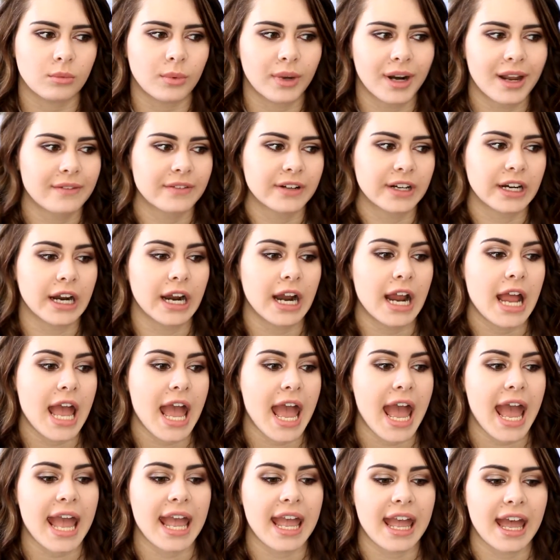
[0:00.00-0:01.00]
whatever.
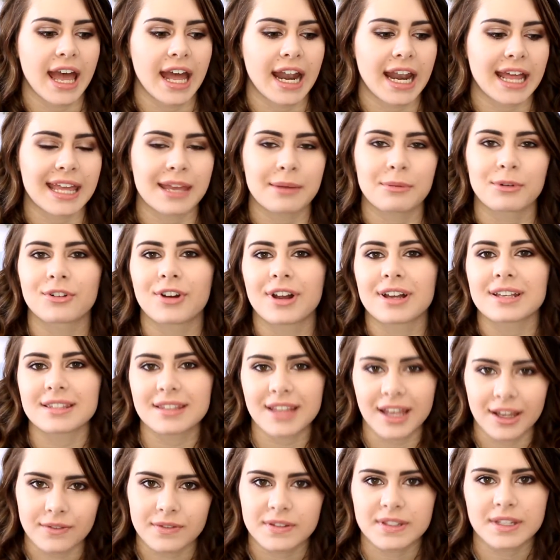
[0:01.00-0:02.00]
And I came
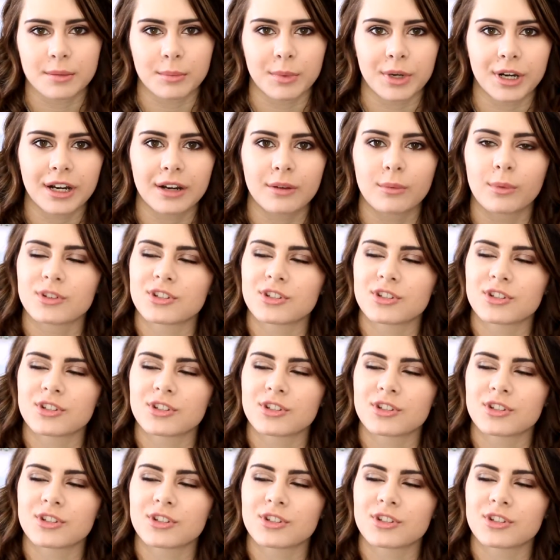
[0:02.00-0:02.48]
across Life Simmer,